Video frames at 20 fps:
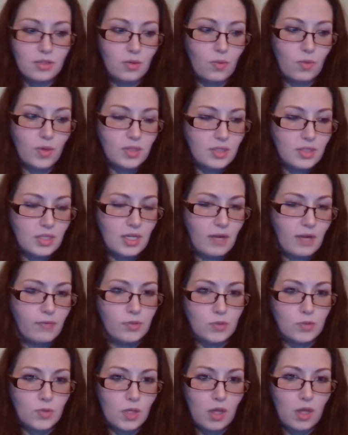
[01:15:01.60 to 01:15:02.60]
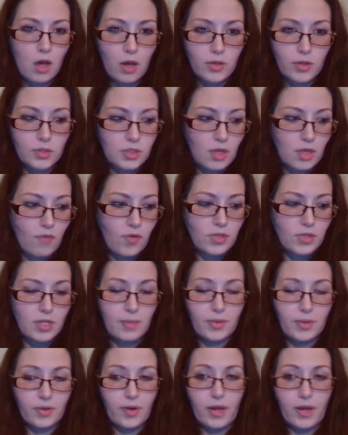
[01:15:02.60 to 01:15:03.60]
So what's the difference between calling yourself a
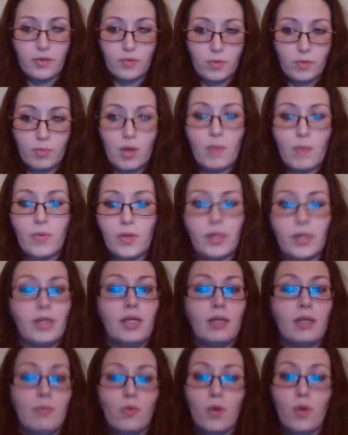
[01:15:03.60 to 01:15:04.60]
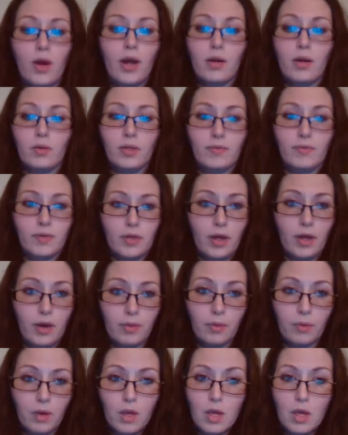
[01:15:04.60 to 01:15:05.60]
Democrat or Republican anymore? I don't even
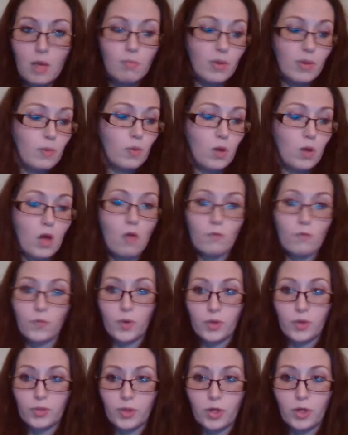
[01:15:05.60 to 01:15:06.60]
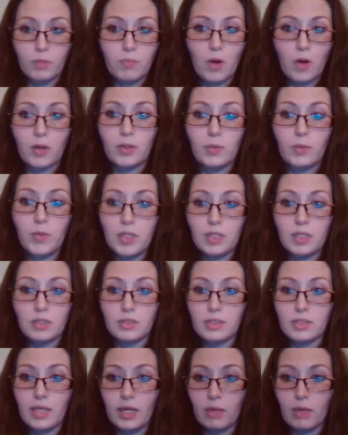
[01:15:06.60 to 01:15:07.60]
know. People calling for a third party, we need
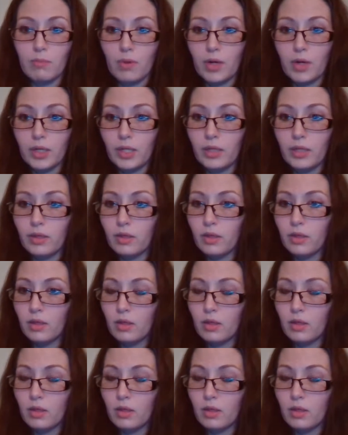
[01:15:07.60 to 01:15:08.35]
a second party.